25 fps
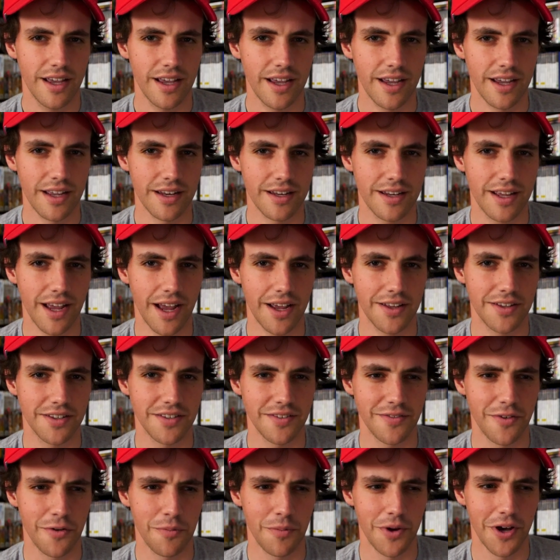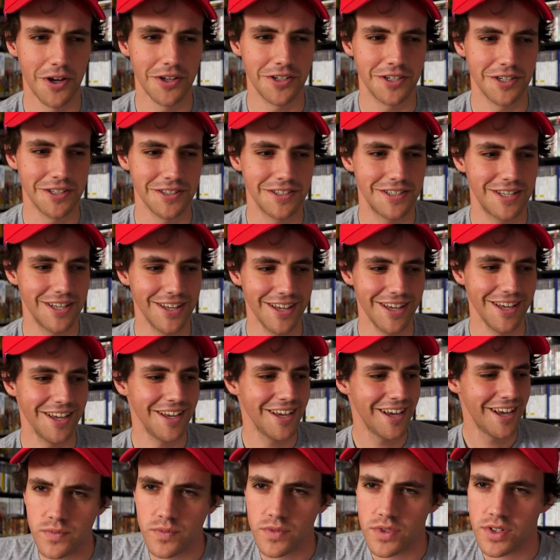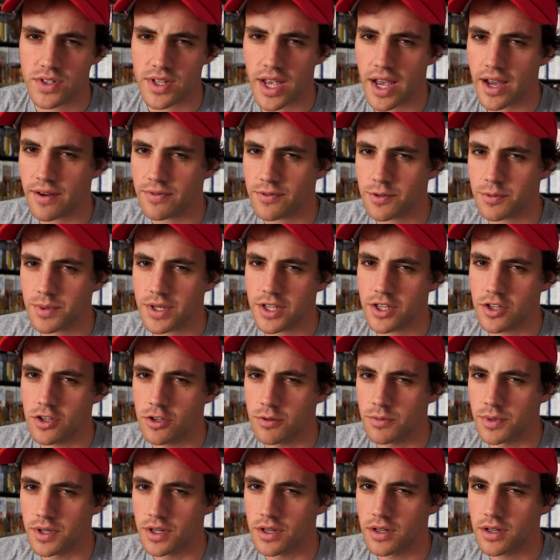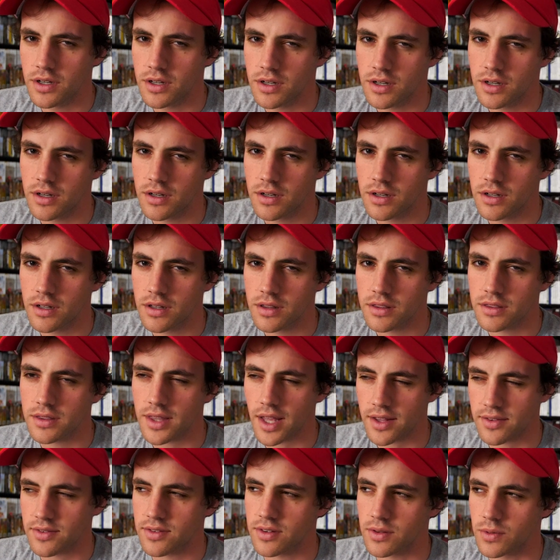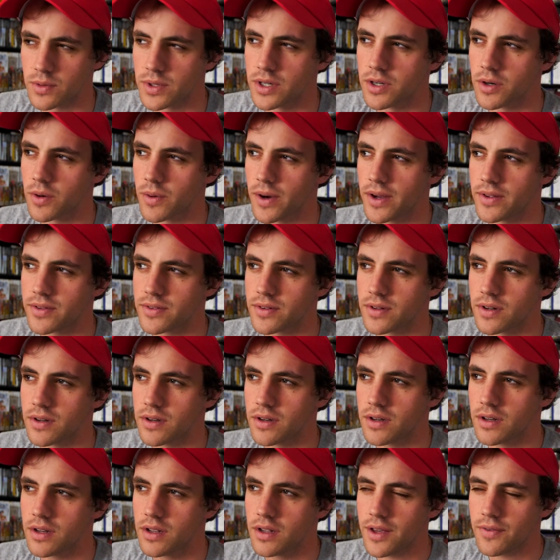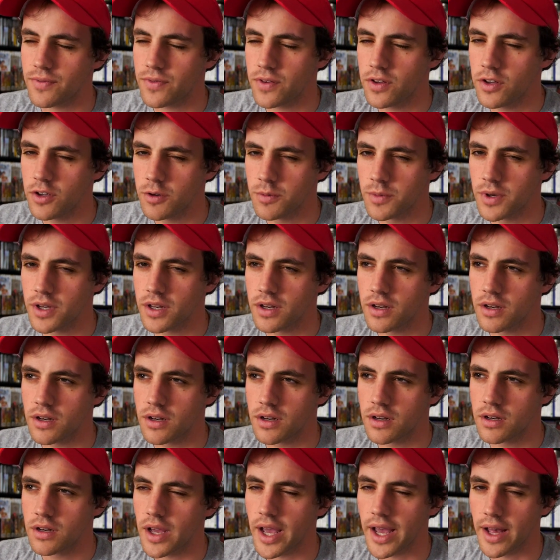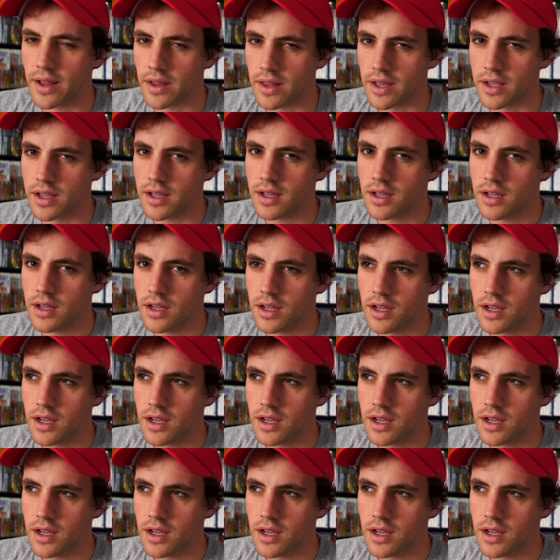in case of emergency. Does it have to be human? That's the real question. If human, Ellie.